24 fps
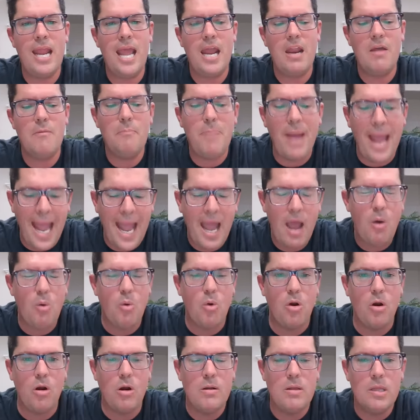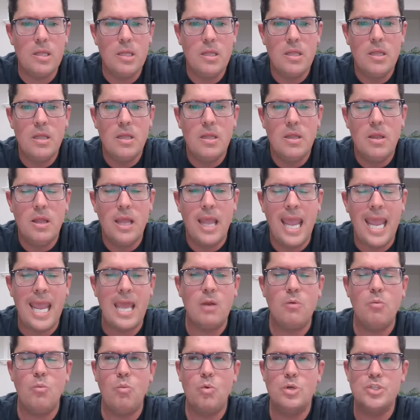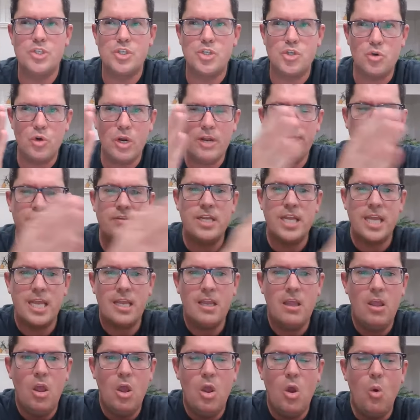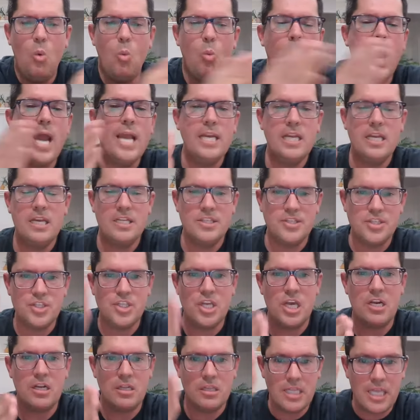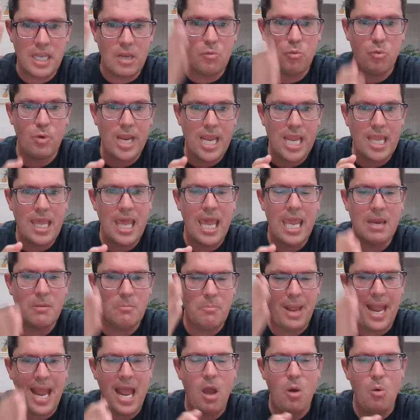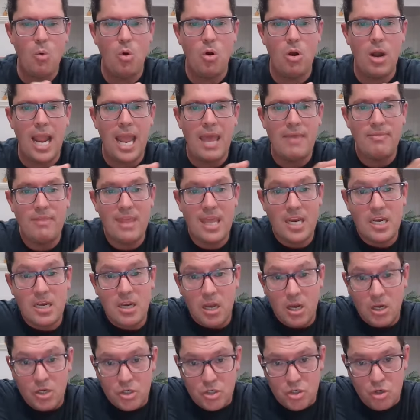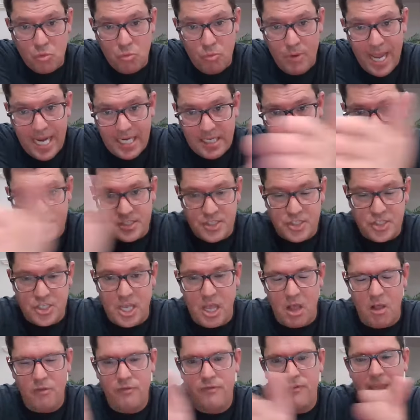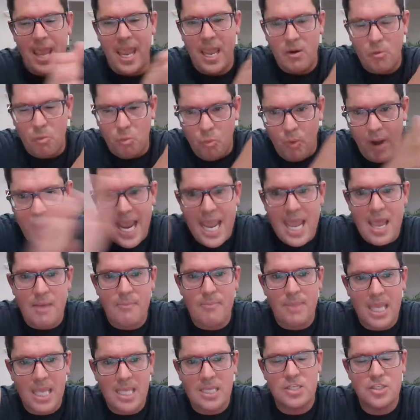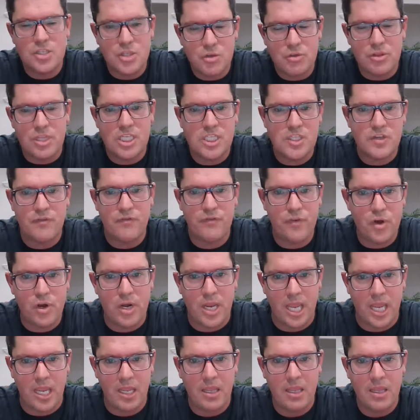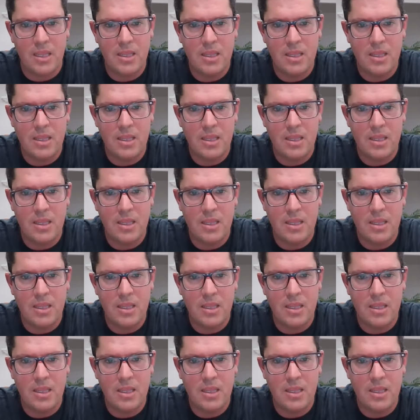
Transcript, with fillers: out of power and was drifting, why did it suddenly regain power and then direct itself and ram into this footing?